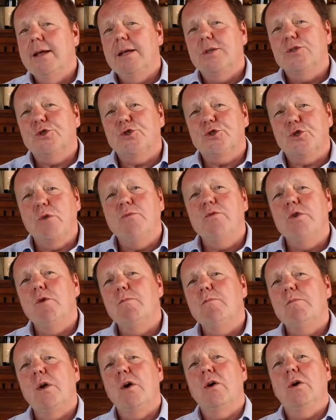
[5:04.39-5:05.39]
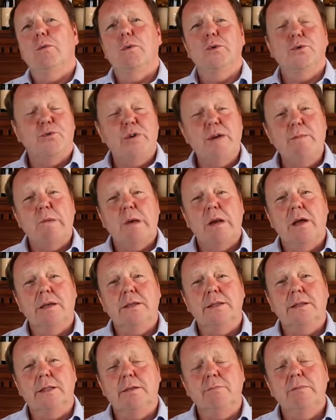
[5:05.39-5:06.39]
Sauvignon Blanc was
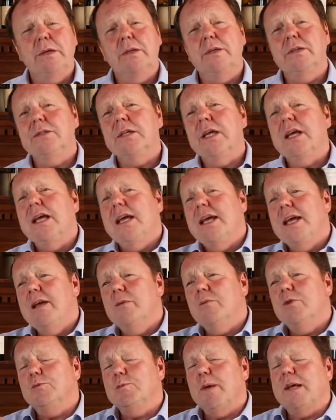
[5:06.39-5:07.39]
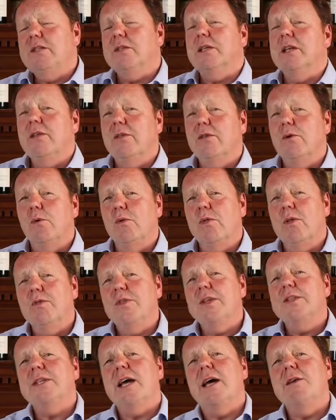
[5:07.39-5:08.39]
replanted because it was basically thought that
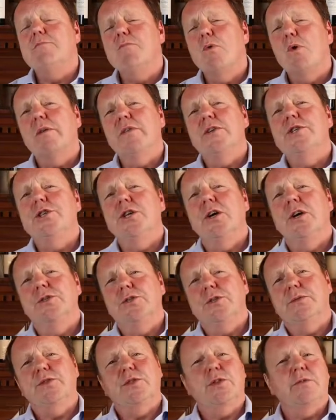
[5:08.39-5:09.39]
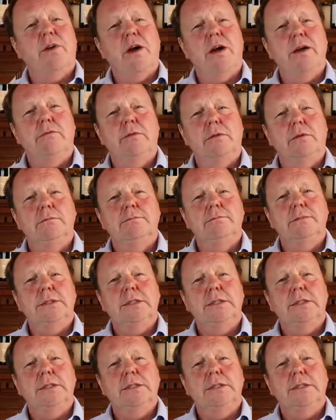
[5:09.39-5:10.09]
this had more of a chance of survival.